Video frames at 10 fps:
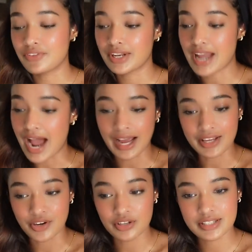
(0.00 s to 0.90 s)

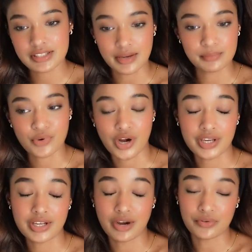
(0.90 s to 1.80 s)
varieties of. They have
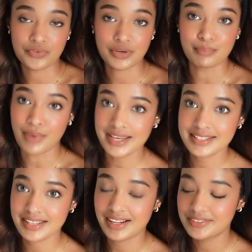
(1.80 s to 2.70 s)
such a
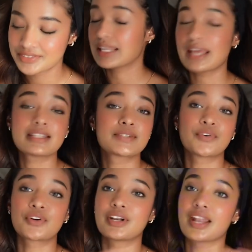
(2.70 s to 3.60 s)
huge Raya
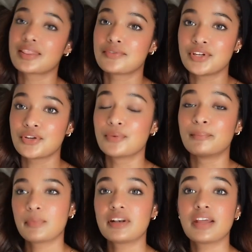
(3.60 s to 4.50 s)
outfit myself.